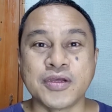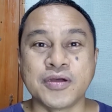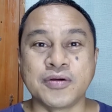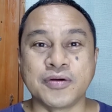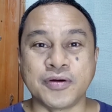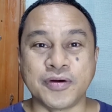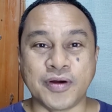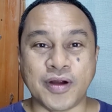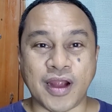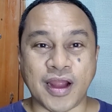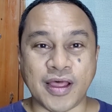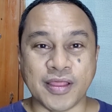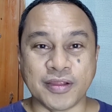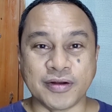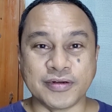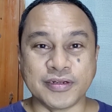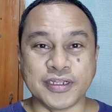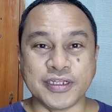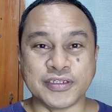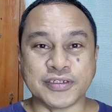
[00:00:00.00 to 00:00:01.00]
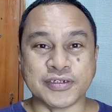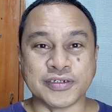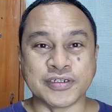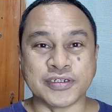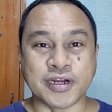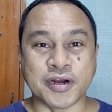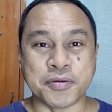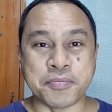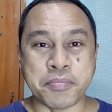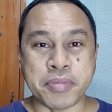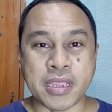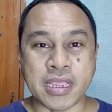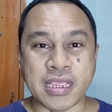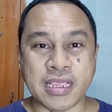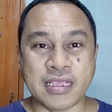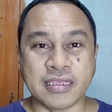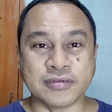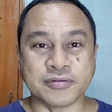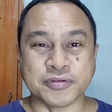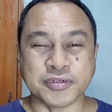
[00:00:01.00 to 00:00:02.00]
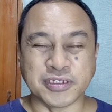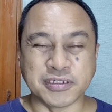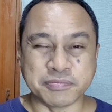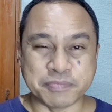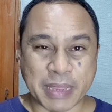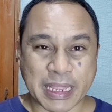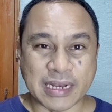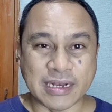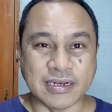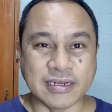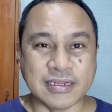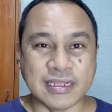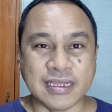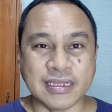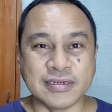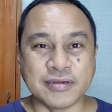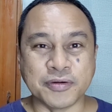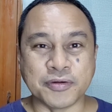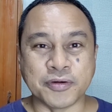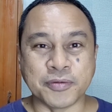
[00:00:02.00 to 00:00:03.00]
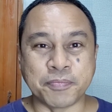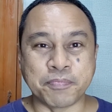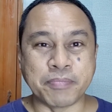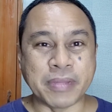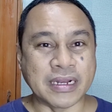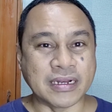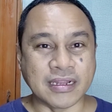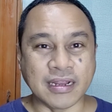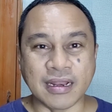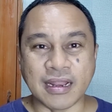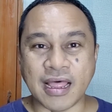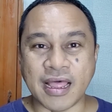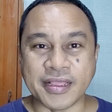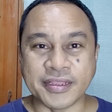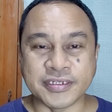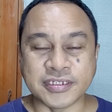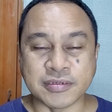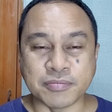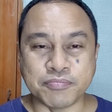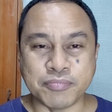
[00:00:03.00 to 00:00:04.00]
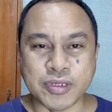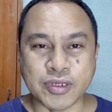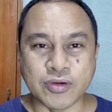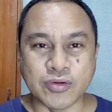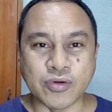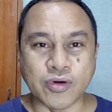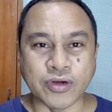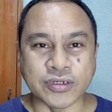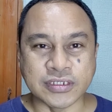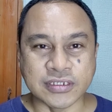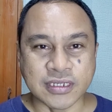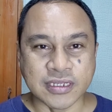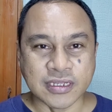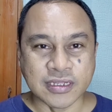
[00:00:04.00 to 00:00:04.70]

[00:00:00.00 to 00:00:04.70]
or other teachers are being suspended or penalized because